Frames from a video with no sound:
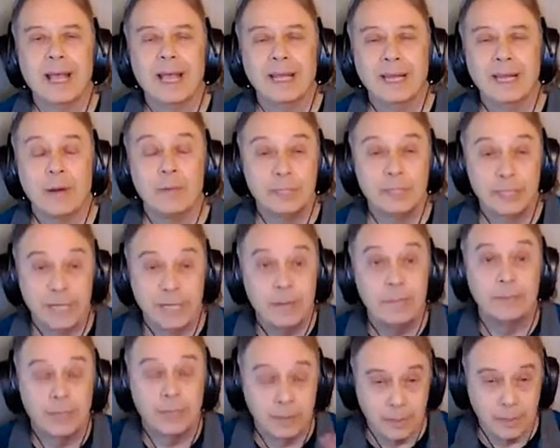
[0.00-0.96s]
and I was
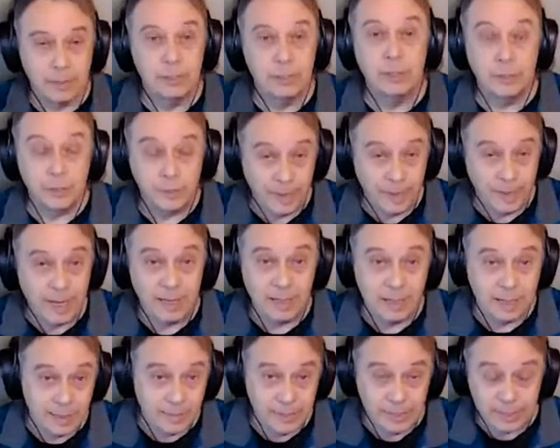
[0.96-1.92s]
able to,
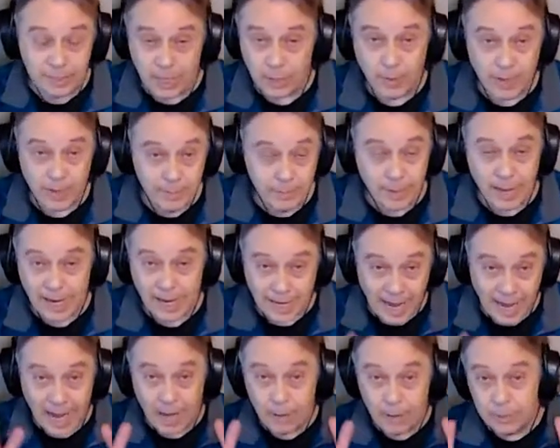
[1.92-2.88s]
let me segue
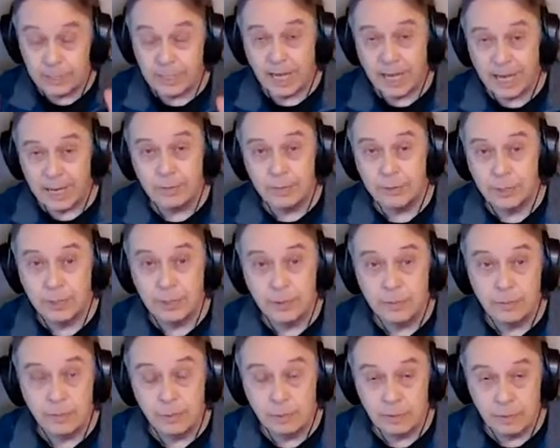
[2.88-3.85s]
back. I was able
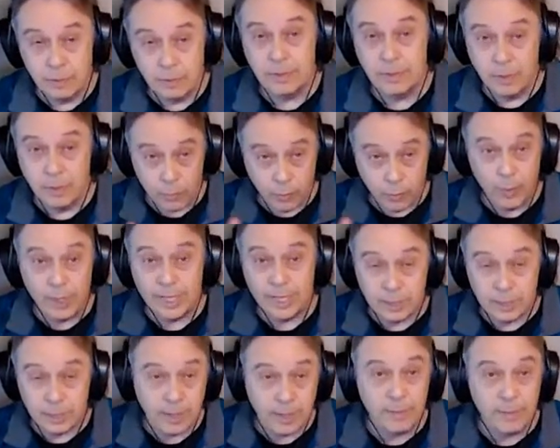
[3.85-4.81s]
to
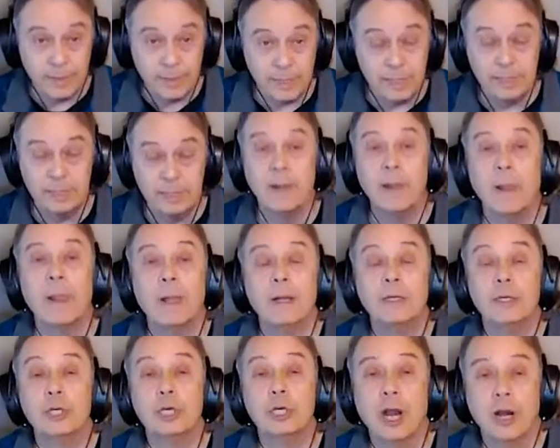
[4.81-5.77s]
read some of these
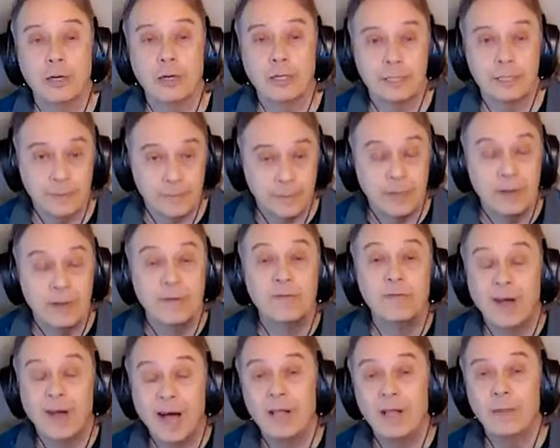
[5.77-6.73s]
charts and
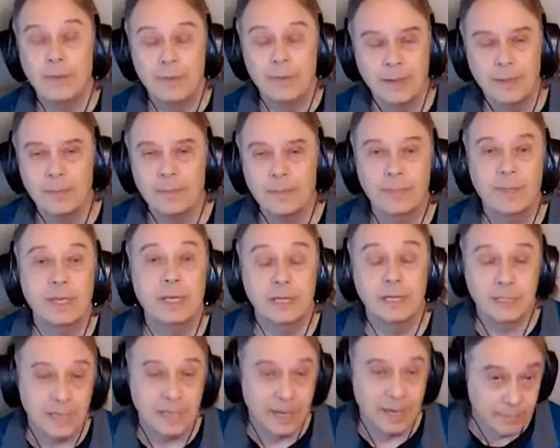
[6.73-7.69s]
follow them
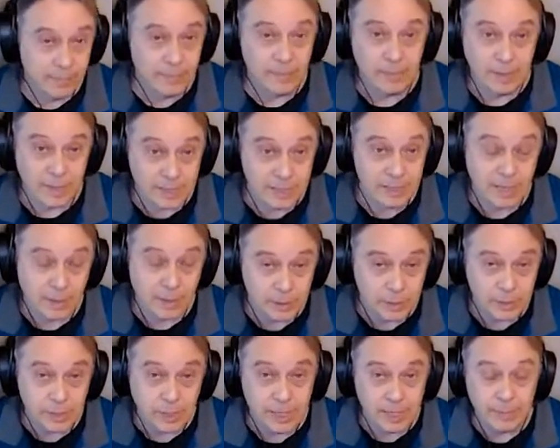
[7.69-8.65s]
because I
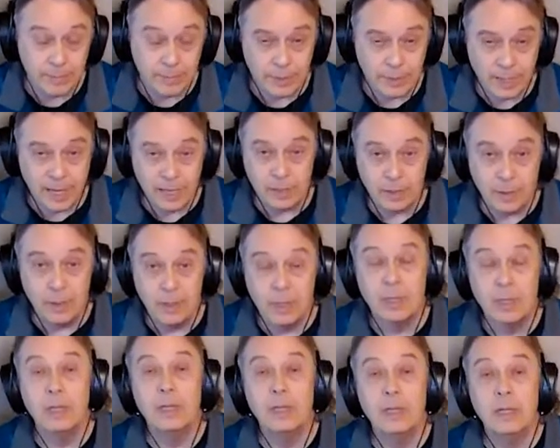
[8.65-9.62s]
was studying piano.
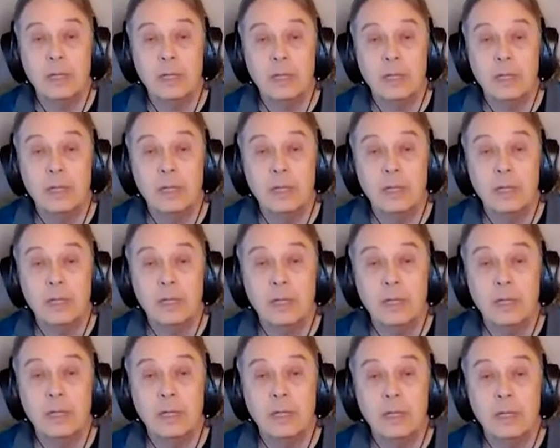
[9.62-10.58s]
So
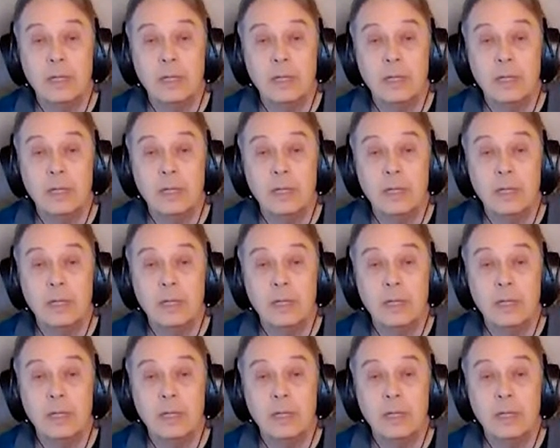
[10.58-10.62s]
then